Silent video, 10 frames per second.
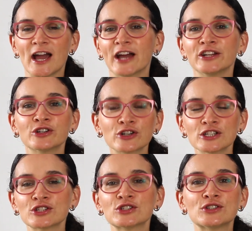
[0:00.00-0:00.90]
And in
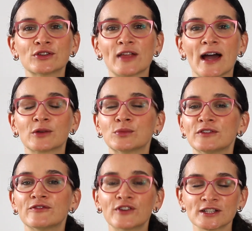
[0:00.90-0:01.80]
order to do that, we
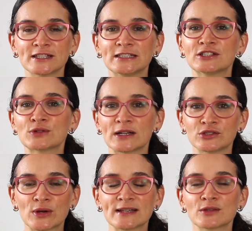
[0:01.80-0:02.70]
first need to
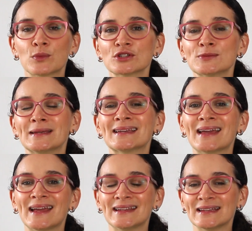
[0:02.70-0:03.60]
address what's been
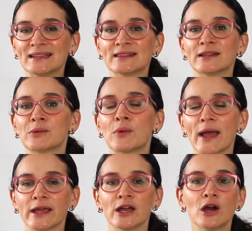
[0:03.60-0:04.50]
getting in the
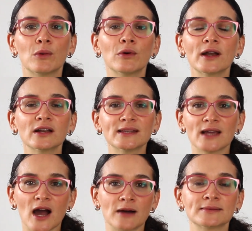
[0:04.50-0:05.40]
way. What are
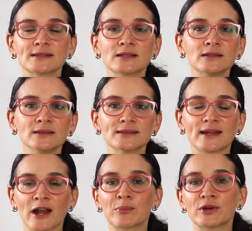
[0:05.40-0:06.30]
the obstacles
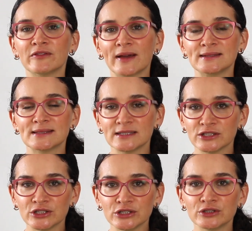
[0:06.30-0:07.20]
that are
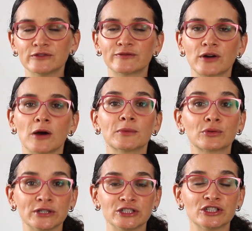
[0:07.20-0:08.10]
preventing you from
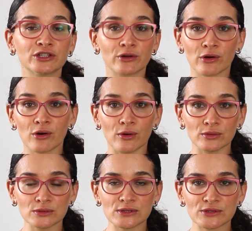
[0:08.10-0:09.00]
reaching your
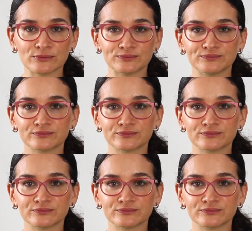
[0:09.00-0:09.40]
goals?